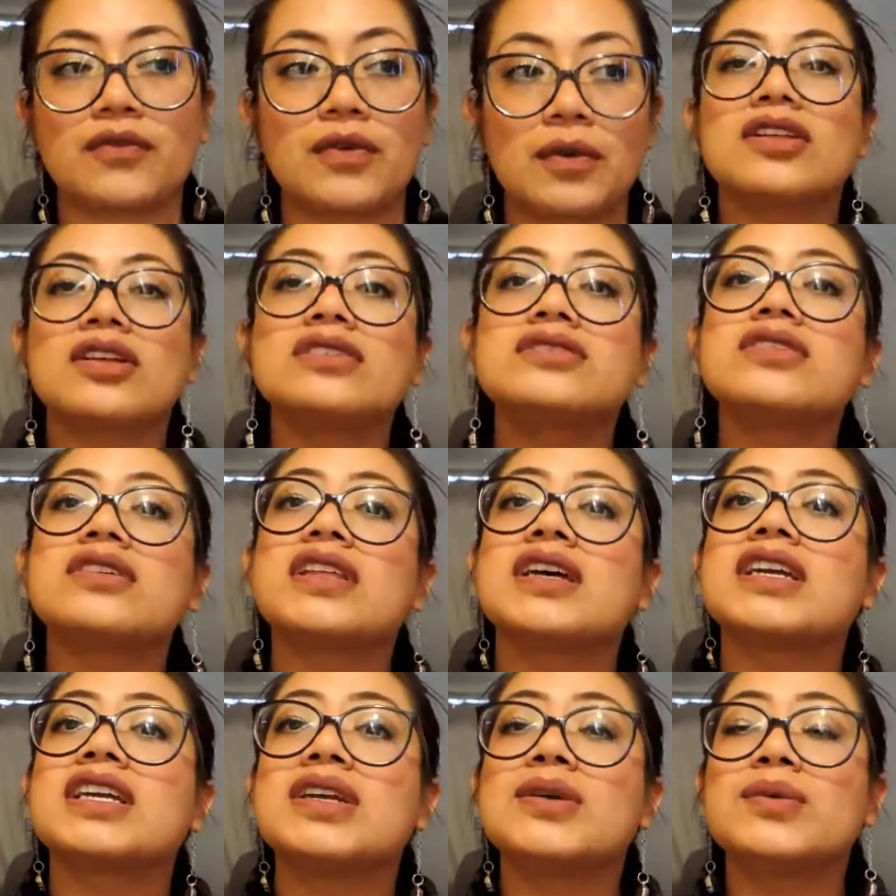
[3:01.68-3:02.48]
And
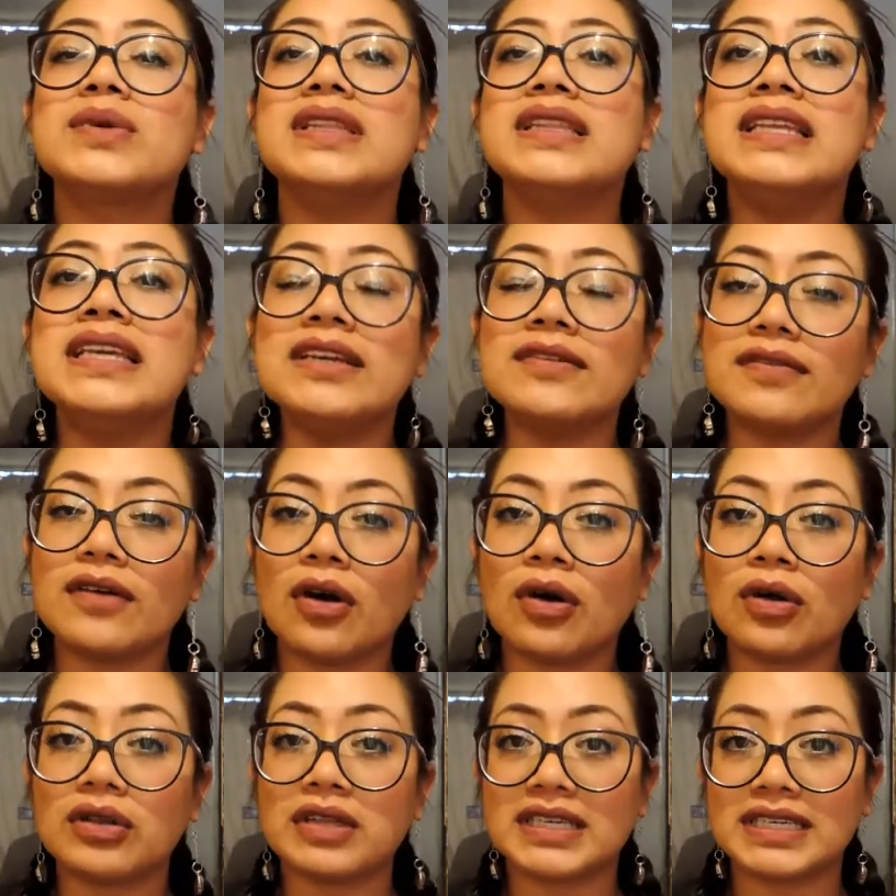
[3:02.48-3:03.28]
also that he will leave
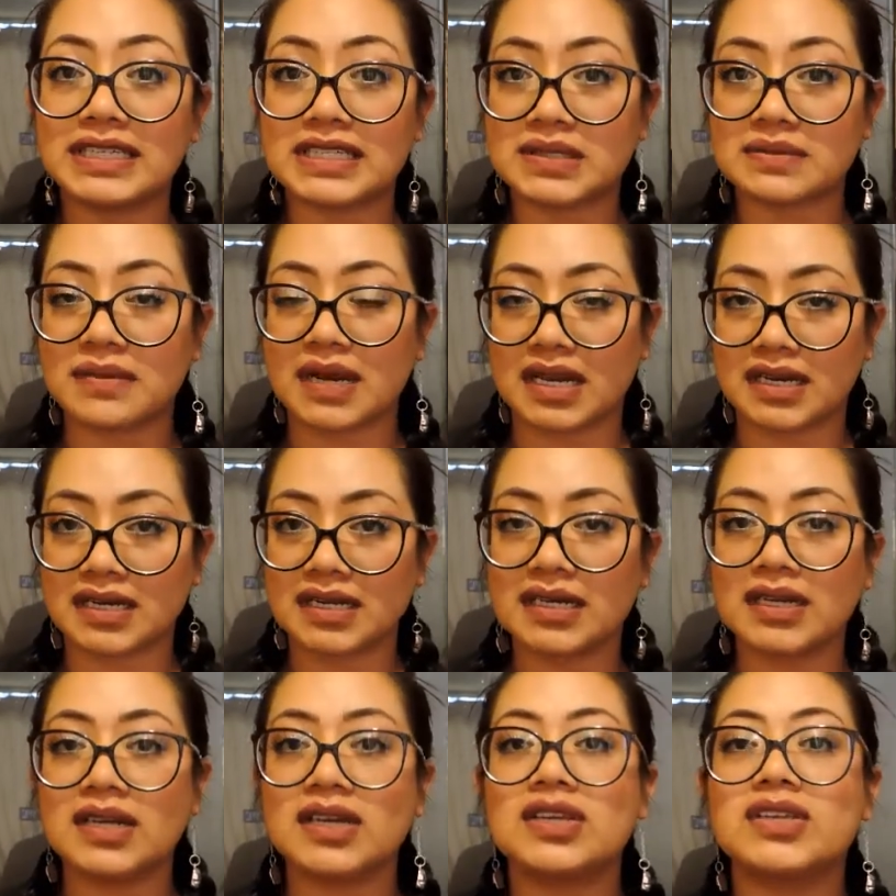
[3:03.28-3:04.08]
all his
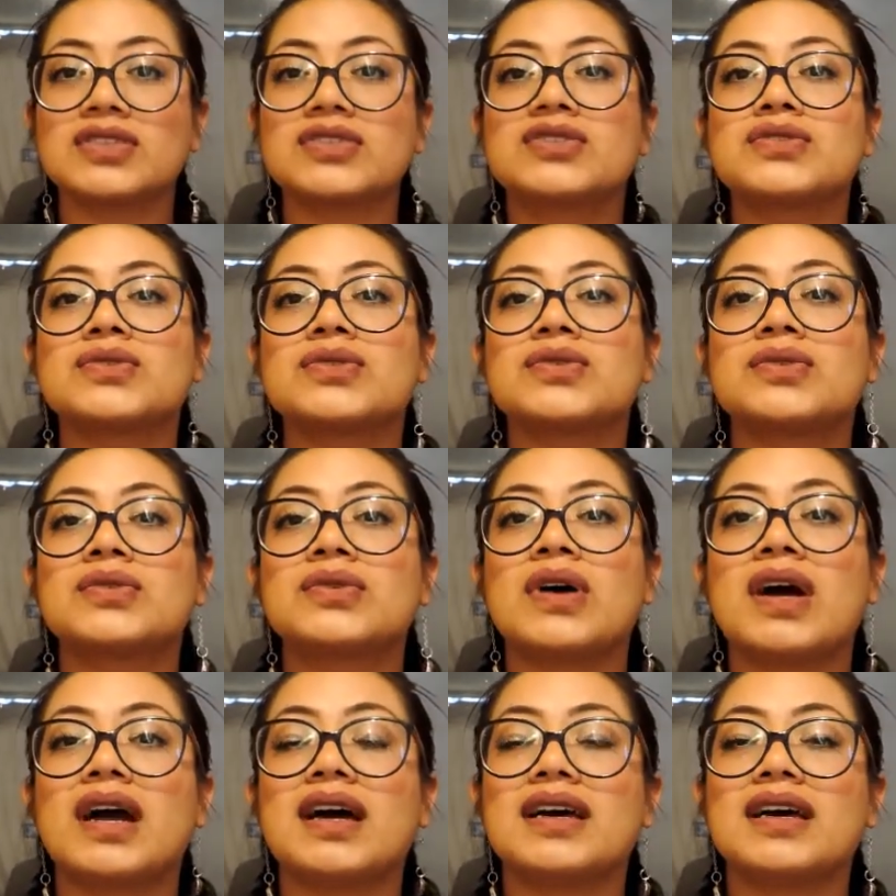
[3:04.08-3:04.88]
money
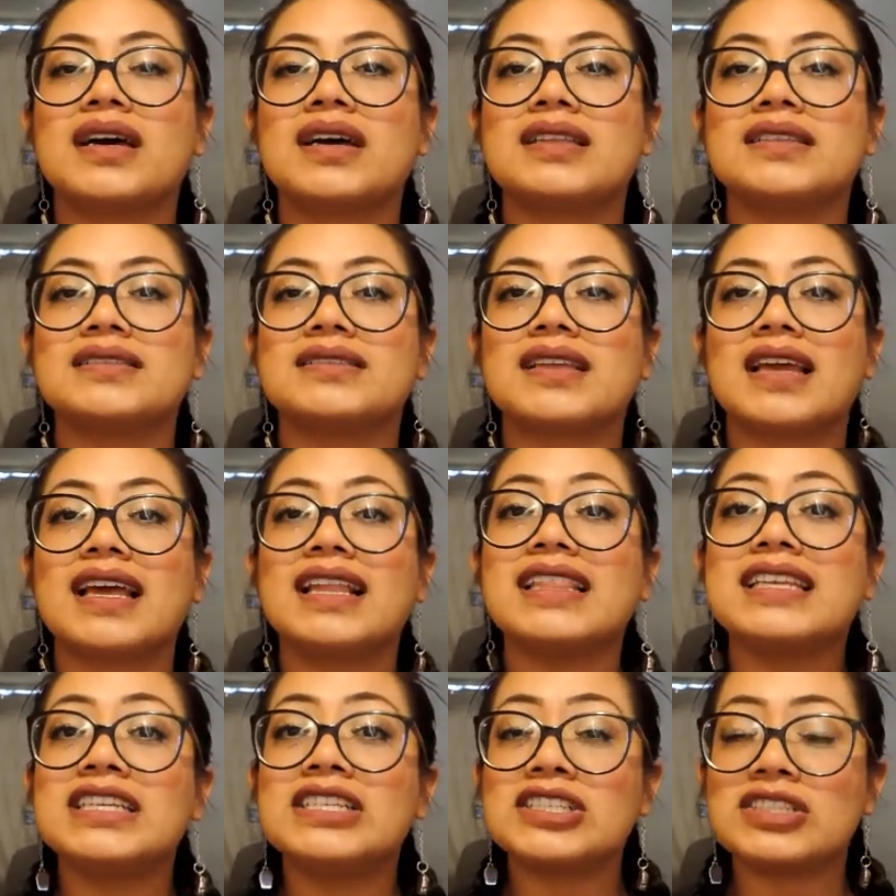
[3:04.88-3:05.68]
to an
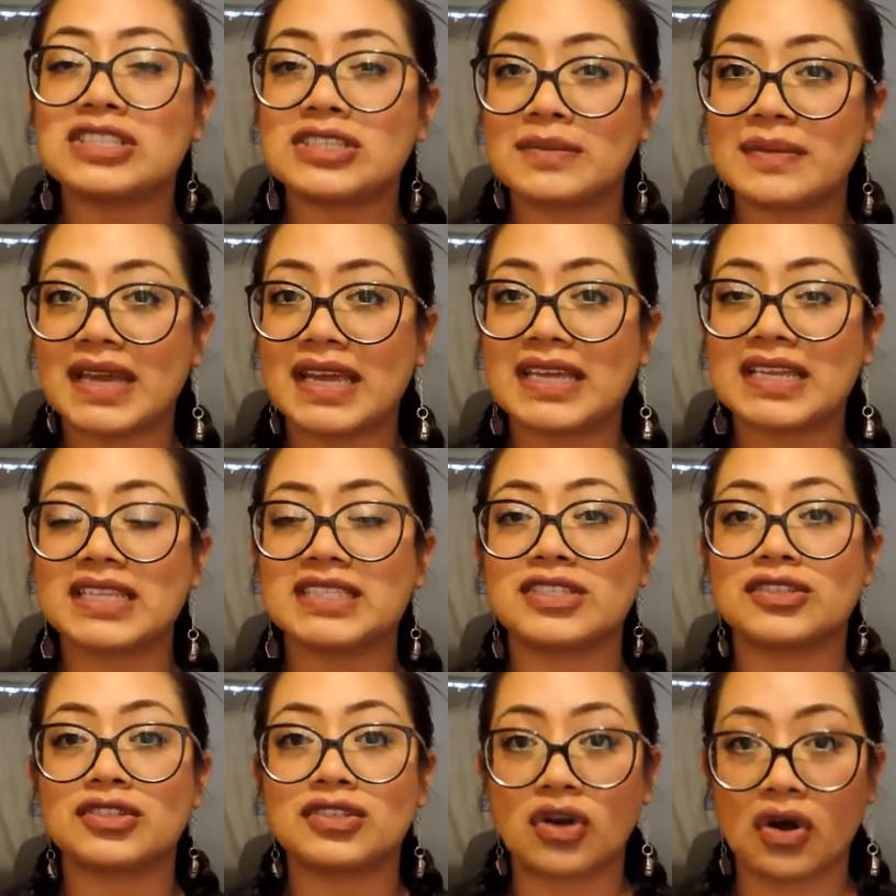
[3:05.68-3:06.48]

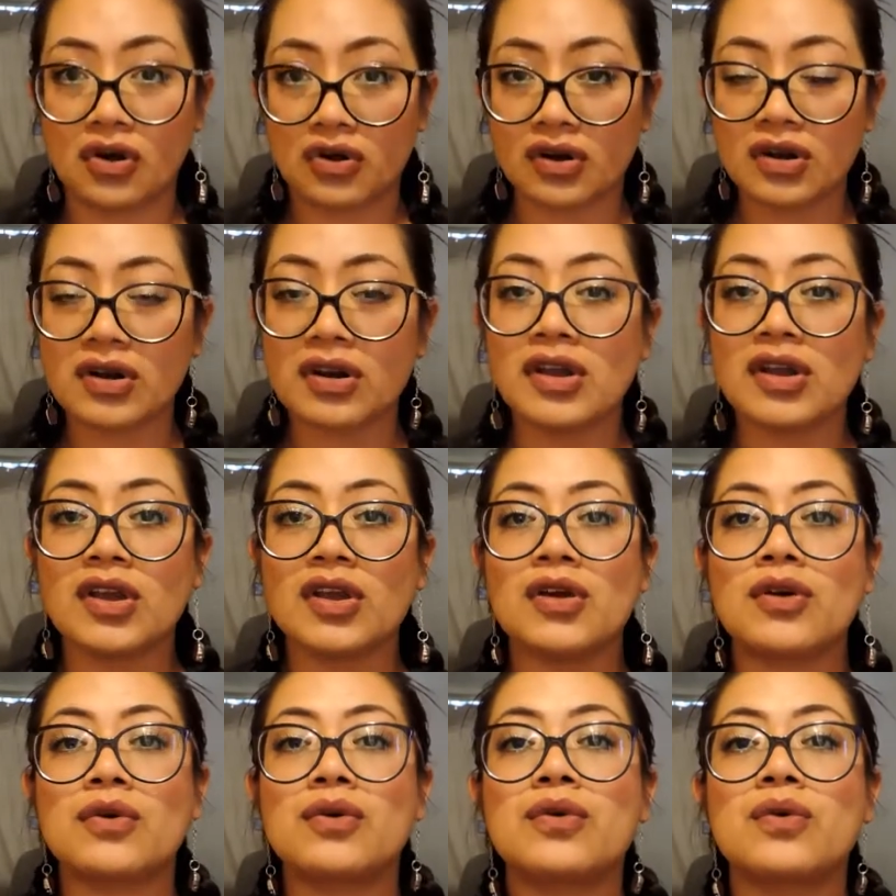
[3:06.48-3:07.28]
illegitimate daughter
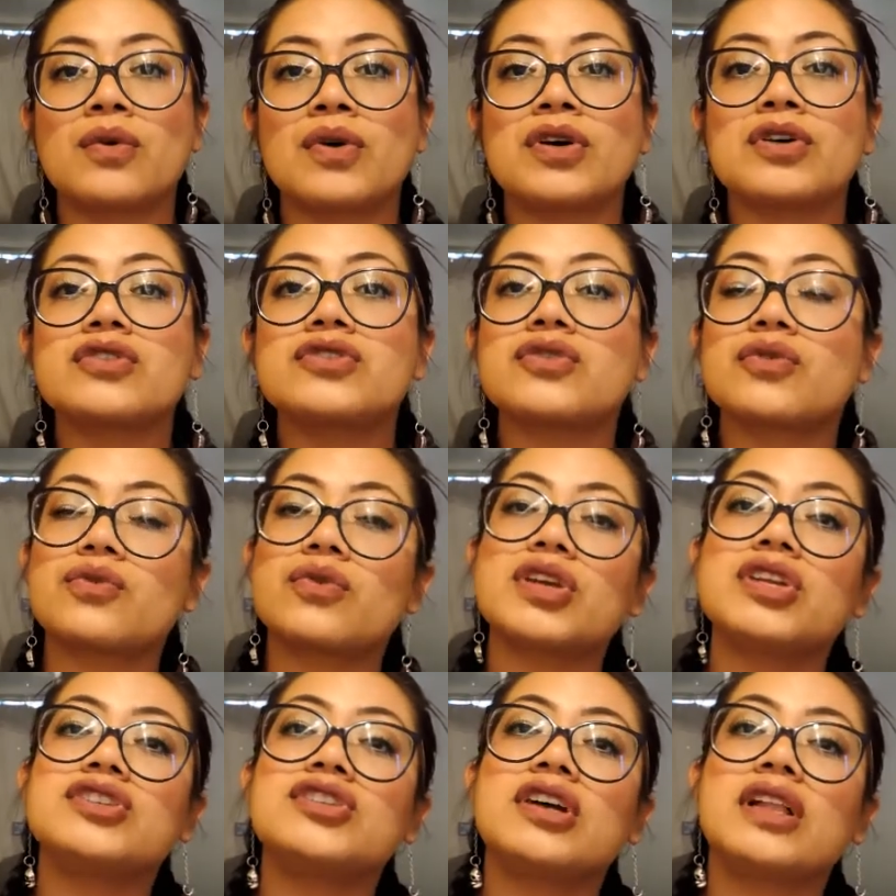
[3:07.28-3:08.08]
who was
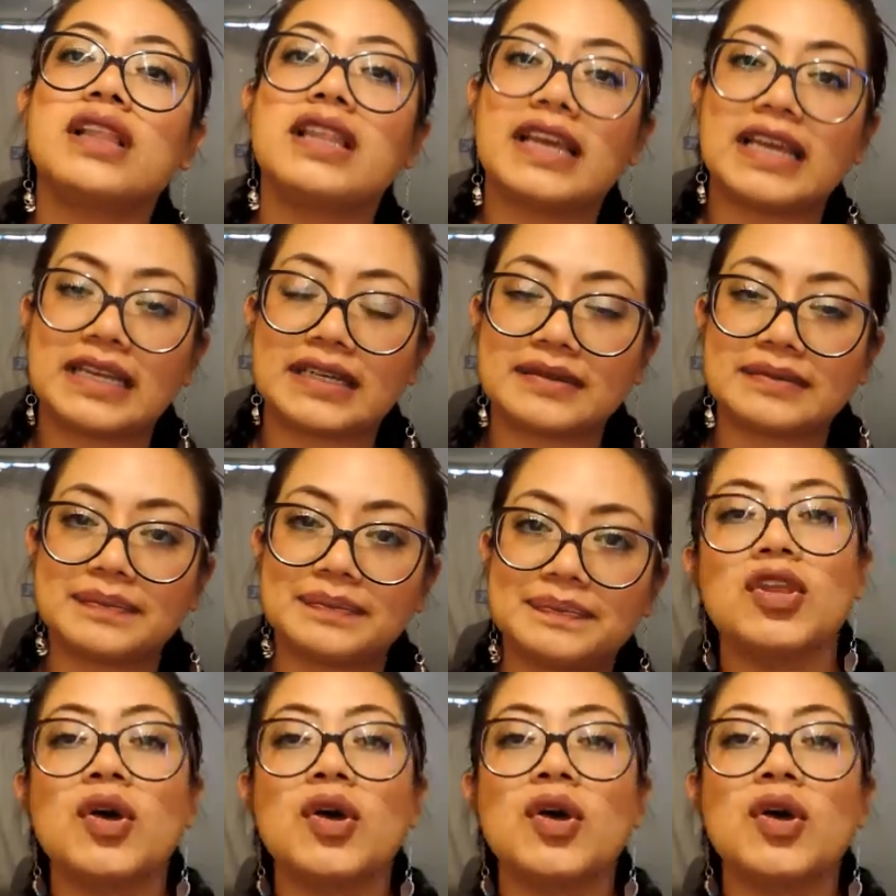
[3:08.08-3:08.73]
Rachel Lane.